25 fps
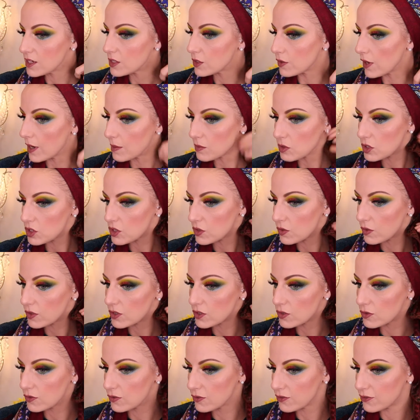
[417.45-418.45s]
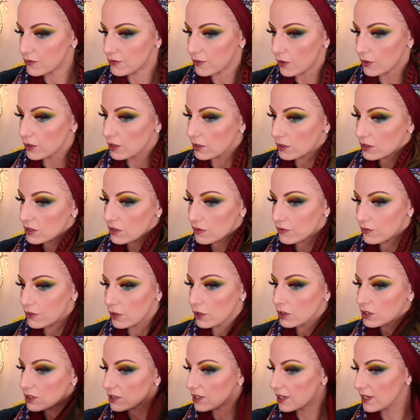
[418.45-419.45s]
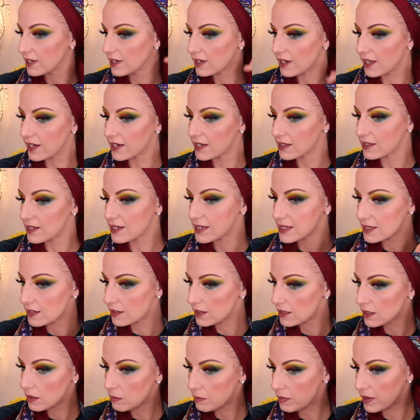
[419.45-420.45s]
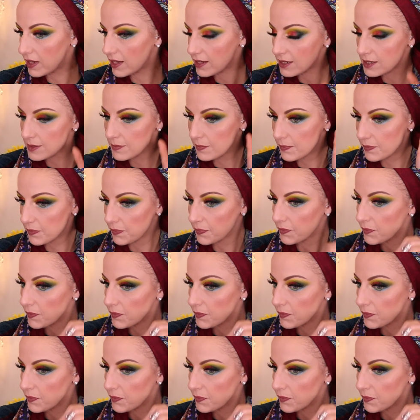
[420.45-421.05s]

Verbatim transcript: so I'm just going to fold, fold it in like this a little bit